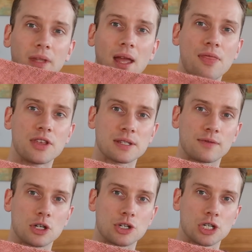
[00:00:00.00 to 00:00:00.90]
In this
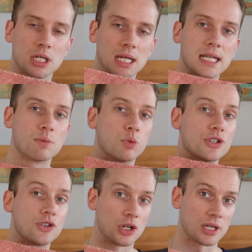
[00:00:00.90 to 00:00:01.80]
version, it
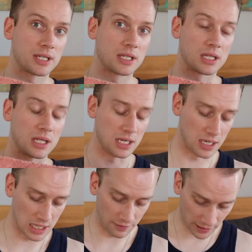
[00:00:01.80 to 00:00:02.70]
was just
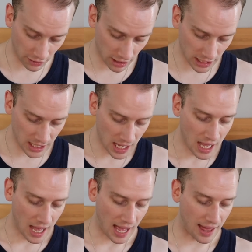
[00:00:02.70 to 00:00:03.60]
the fingering,
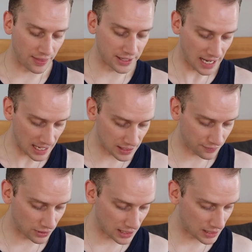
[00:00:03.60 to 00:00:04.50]
and the test
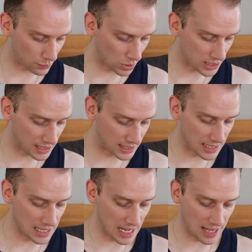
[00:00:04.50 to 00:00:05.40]
for this was to
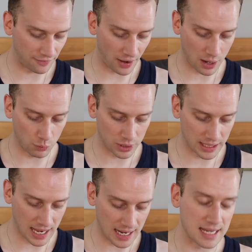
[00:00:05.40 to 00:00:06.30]
see if I would
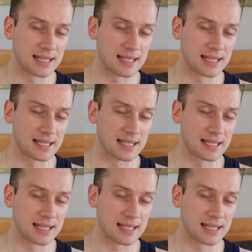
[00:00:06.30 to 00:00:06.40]
get a